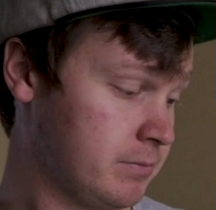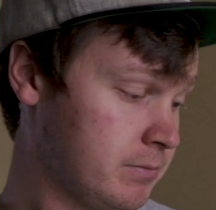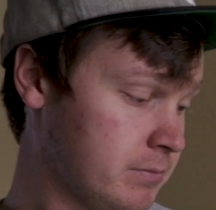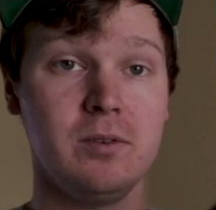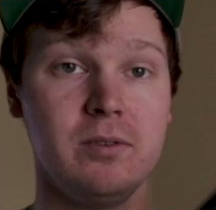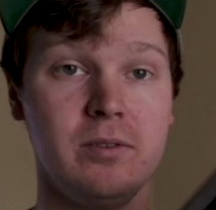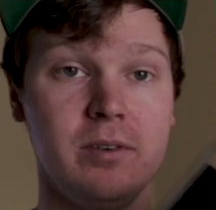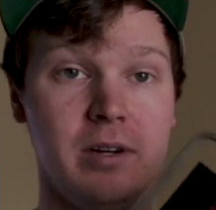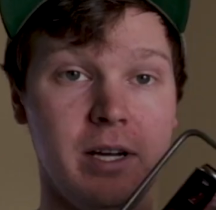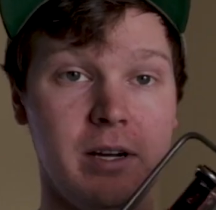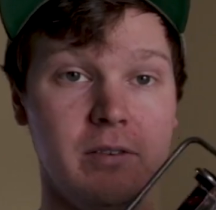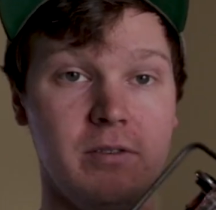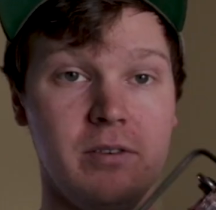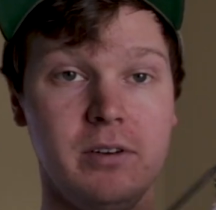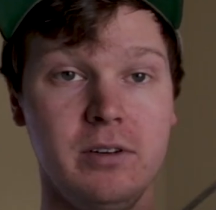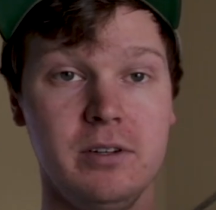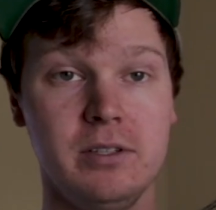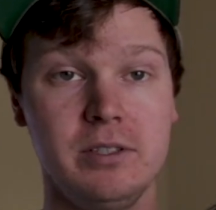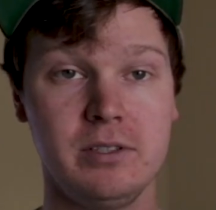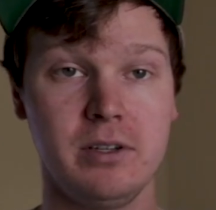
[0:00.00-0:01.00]
So if I
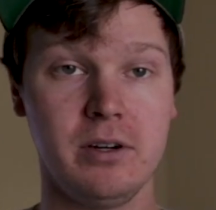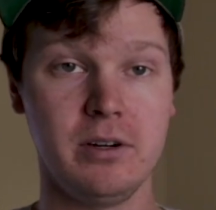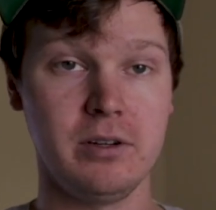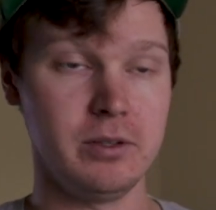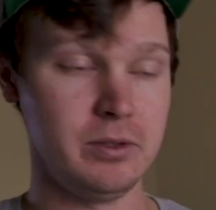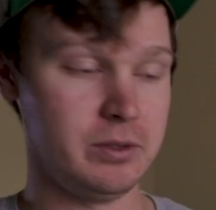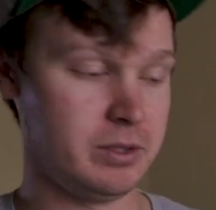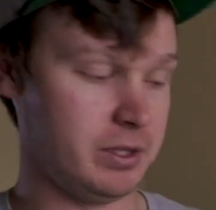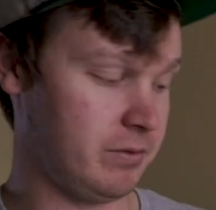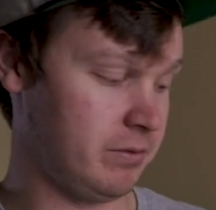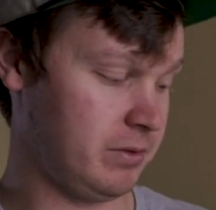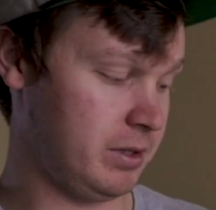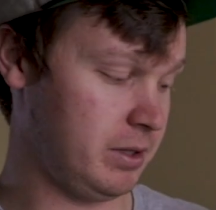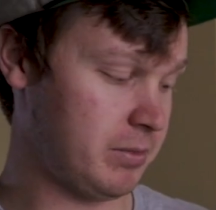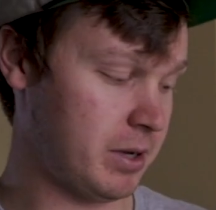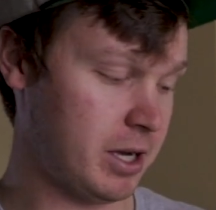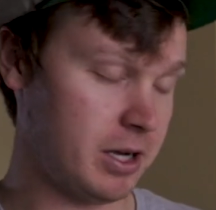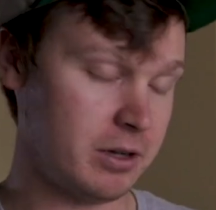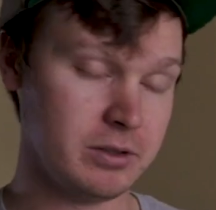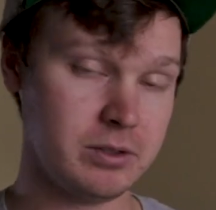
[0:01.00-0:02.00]
ever start using
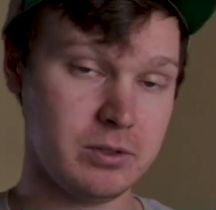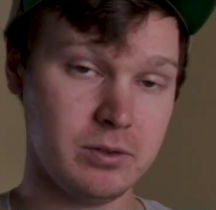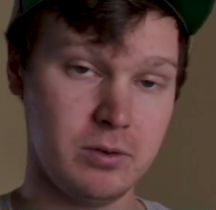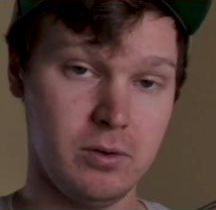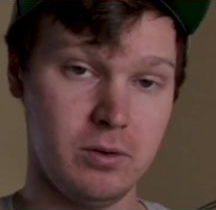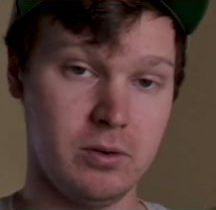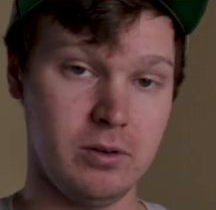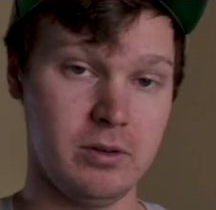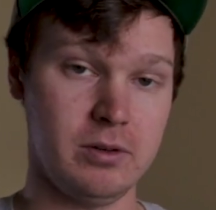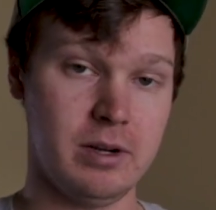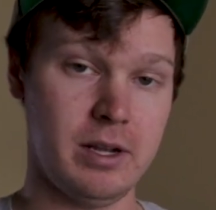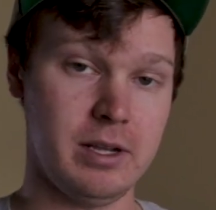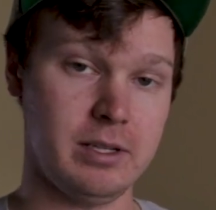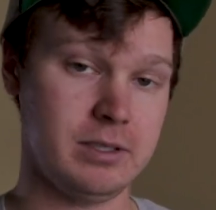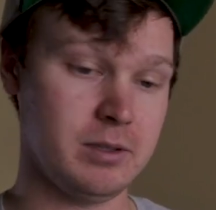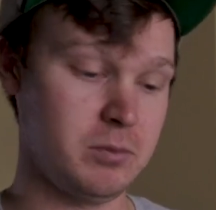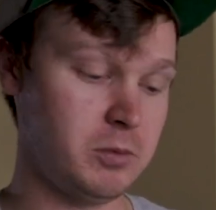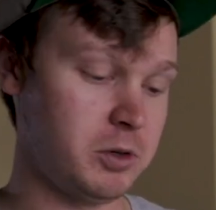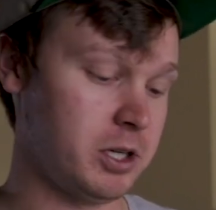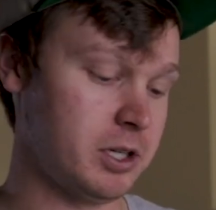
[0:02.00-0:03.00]
V-mounts or
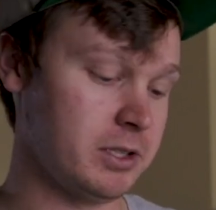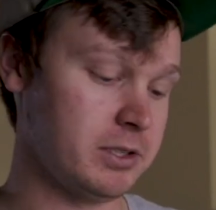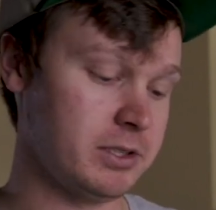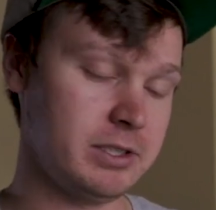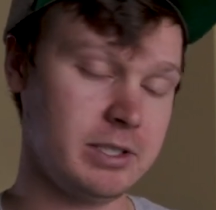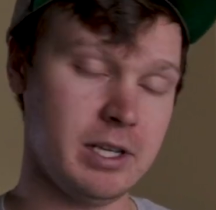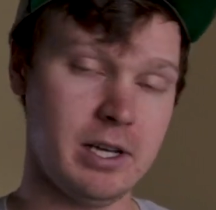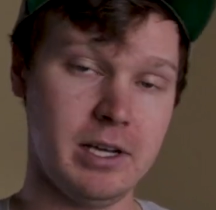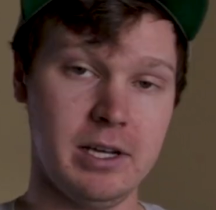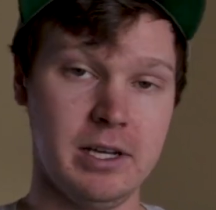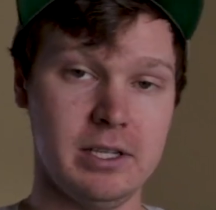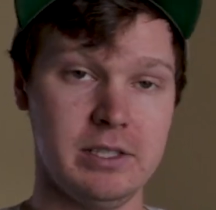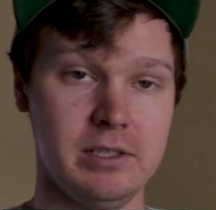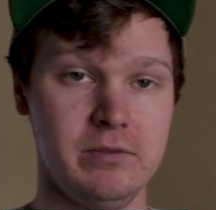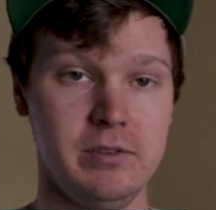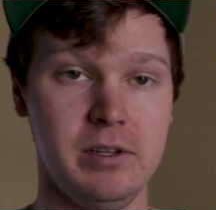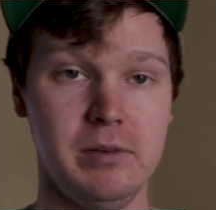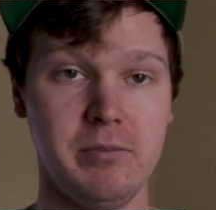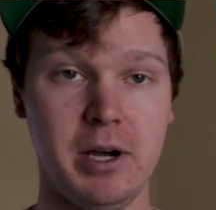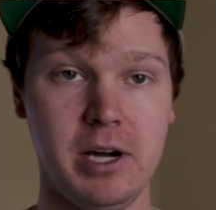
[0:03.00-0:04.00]
someone on set
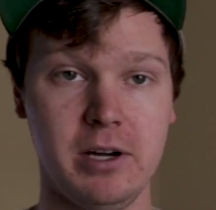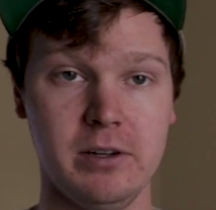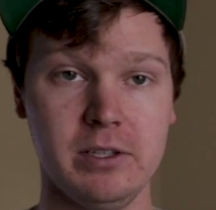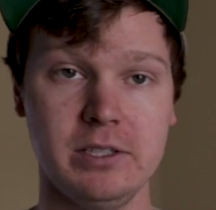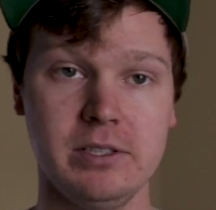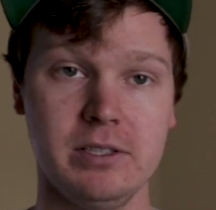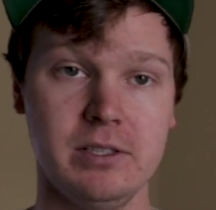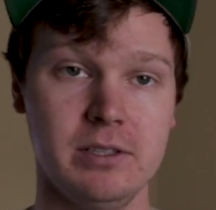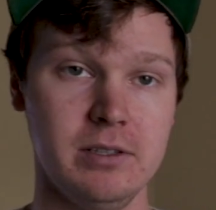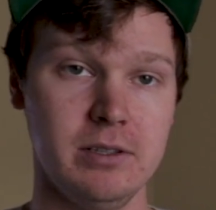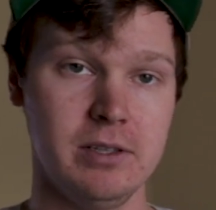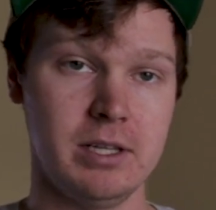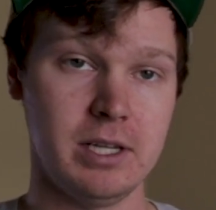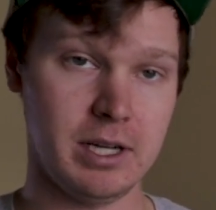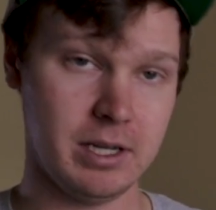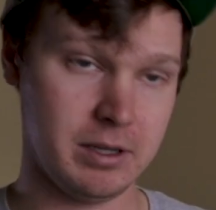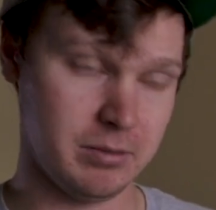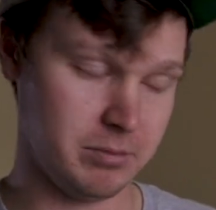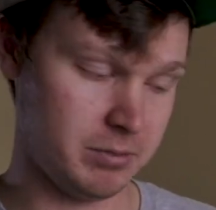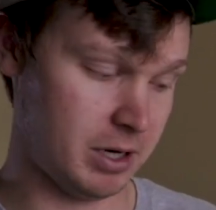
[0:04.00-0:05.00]
has V-mounts, then
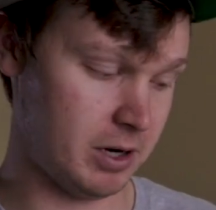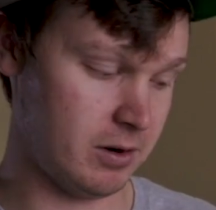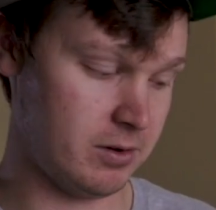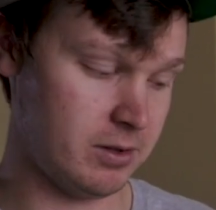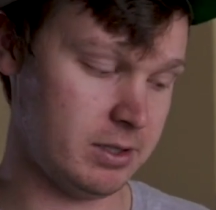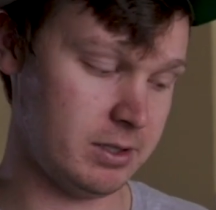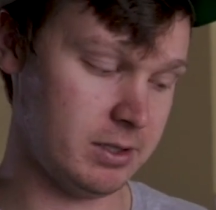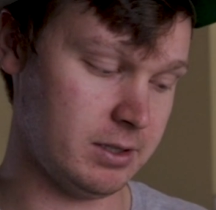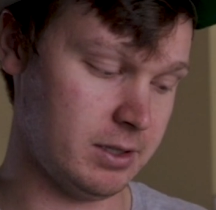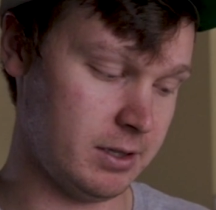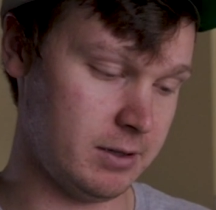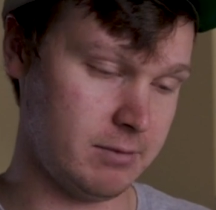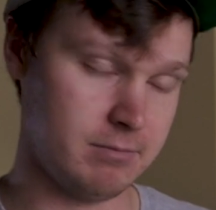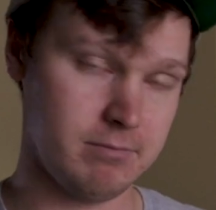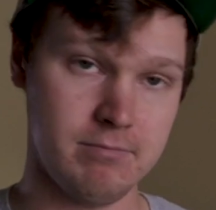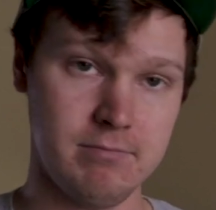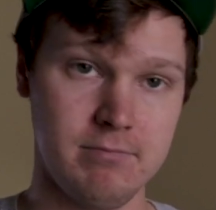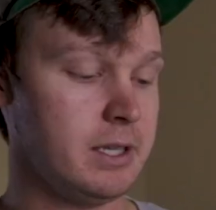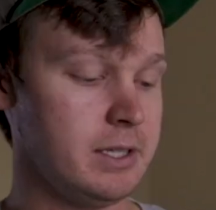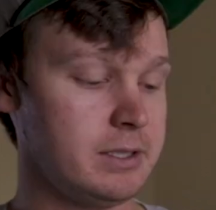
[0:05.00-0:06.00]
I can power this light.
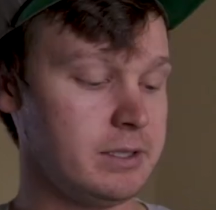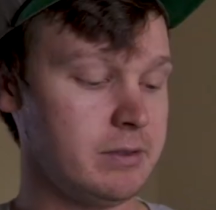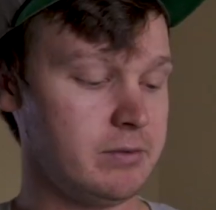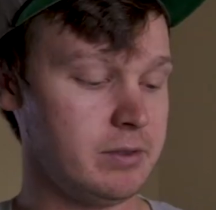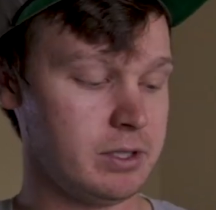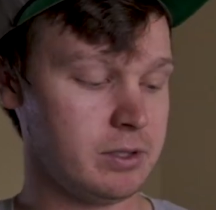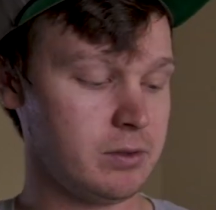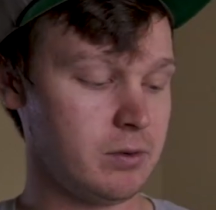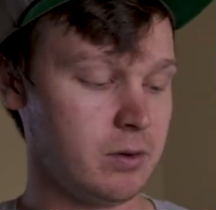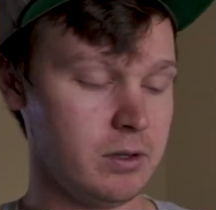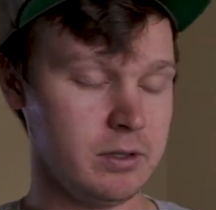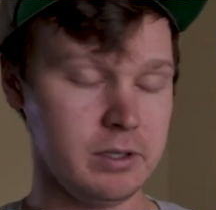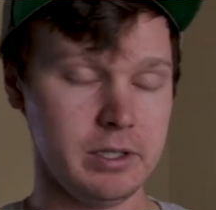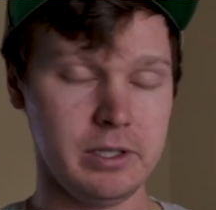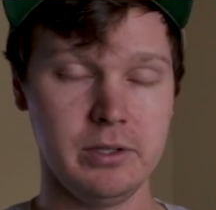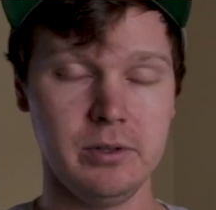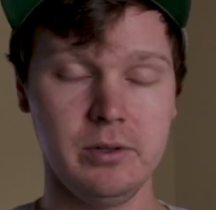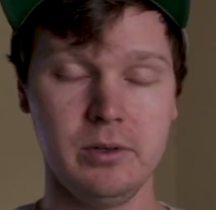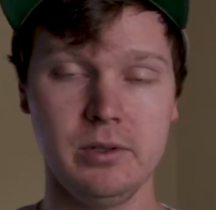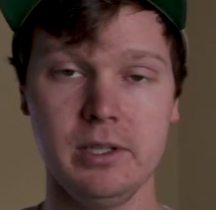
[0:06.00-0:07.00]
Lights of this quality
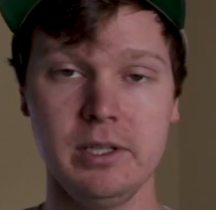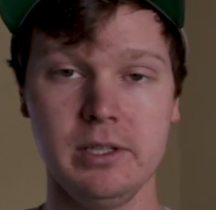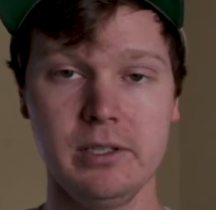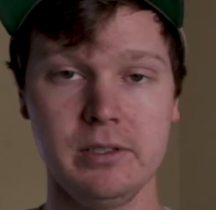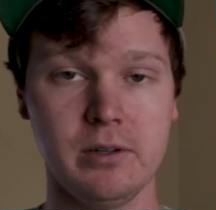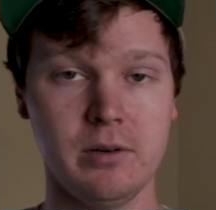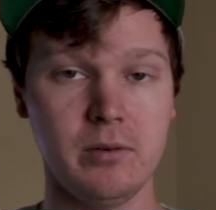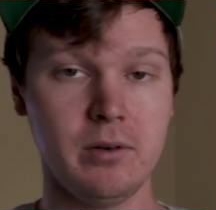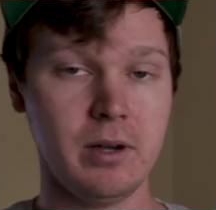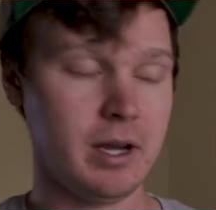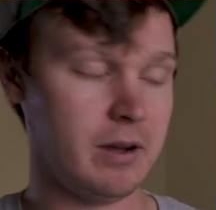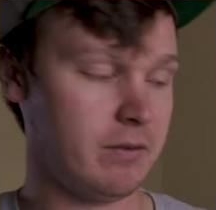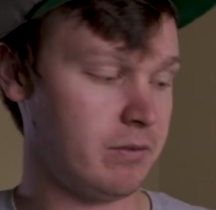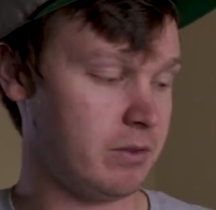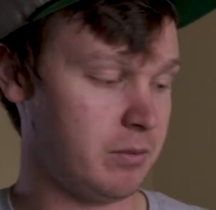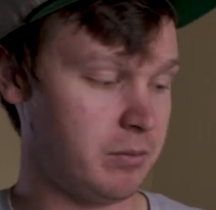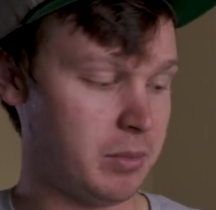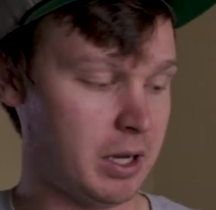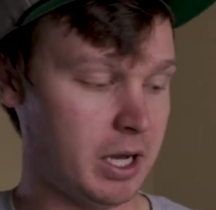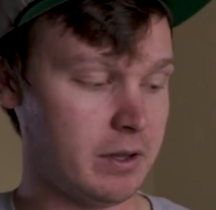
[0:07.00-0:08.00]
usually don't
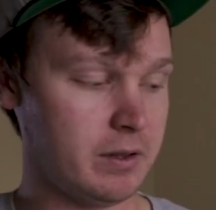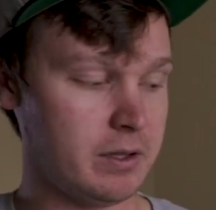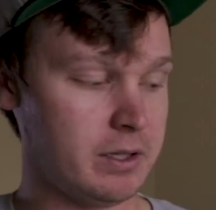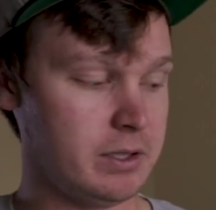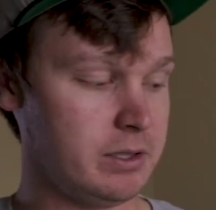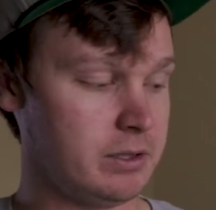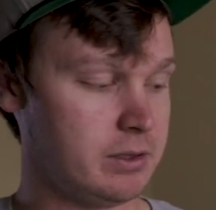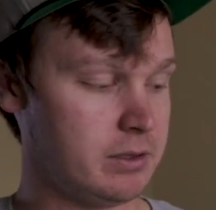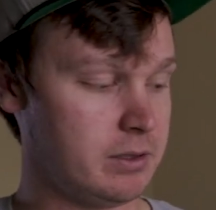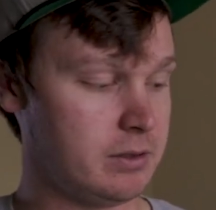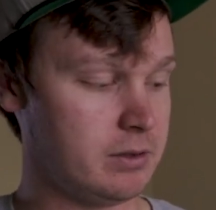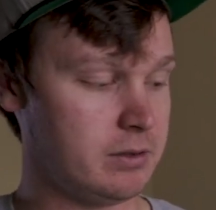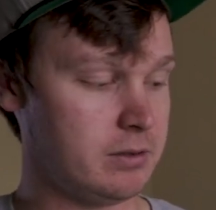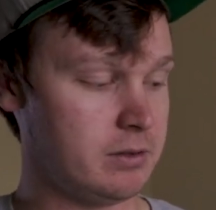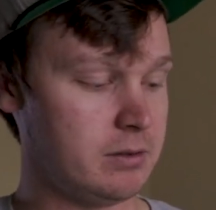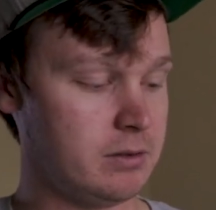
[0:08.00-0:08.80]
have the ballast